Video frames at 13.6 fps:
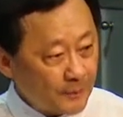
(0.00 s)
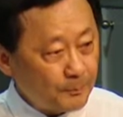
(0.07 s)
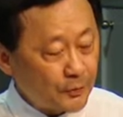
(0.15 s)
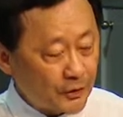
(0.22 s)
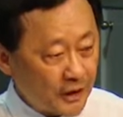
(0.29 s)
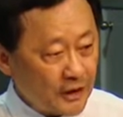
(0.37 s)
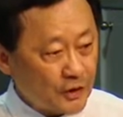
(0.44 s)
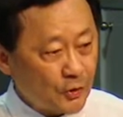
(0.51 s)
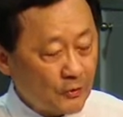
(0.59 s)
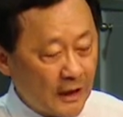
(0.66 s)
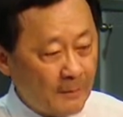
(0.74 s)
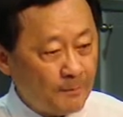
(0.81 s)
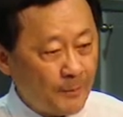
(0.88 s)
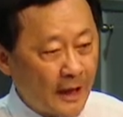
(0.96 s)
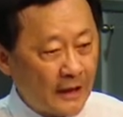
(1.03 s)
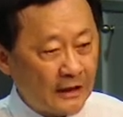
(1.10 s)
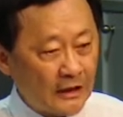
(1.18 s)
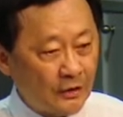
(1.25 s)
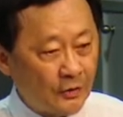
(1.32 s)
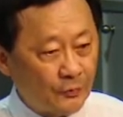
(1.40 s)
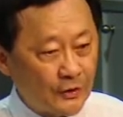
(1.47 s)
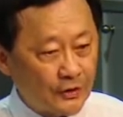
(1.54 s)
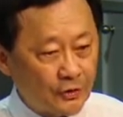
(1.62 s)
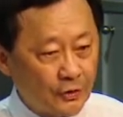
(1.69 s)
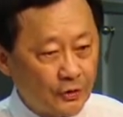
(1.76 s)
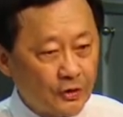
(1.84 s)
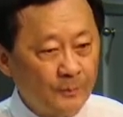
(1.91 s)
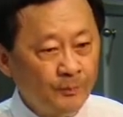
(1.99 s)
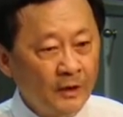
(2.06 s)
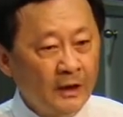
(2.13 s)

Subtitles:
potential impact in your research,